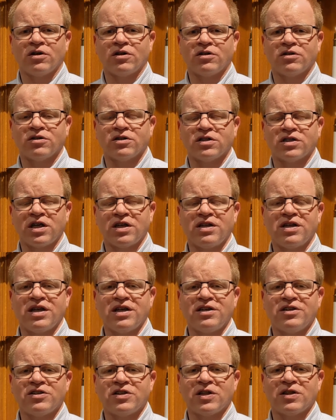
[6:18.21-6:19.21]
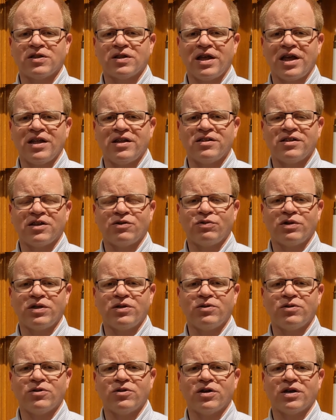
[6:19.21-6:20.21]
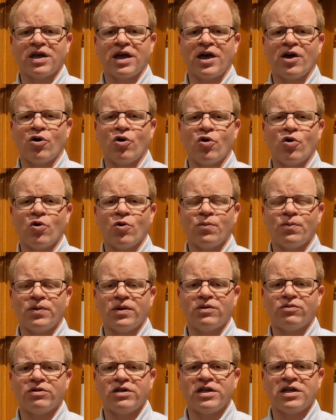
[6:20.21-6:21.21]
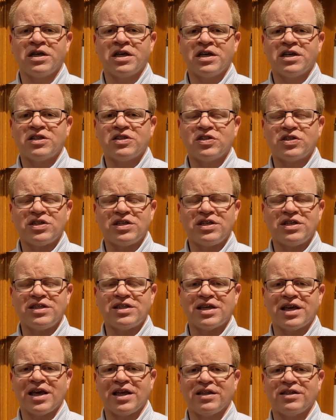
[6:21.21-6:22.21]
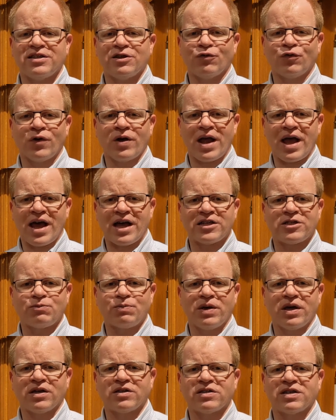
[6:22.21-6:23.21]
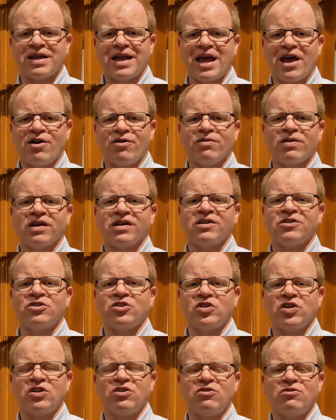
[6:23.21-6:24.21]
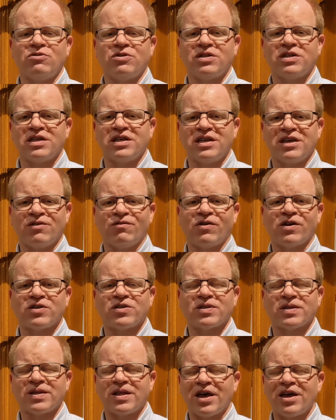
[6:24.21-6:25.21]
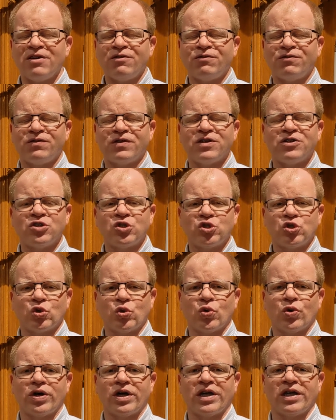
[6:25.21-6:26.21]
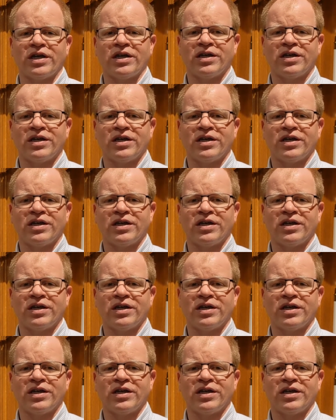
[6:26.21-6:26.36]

our Sundays and Lent and we look at hope and we see that different aspects and how it continues to give us life and joy.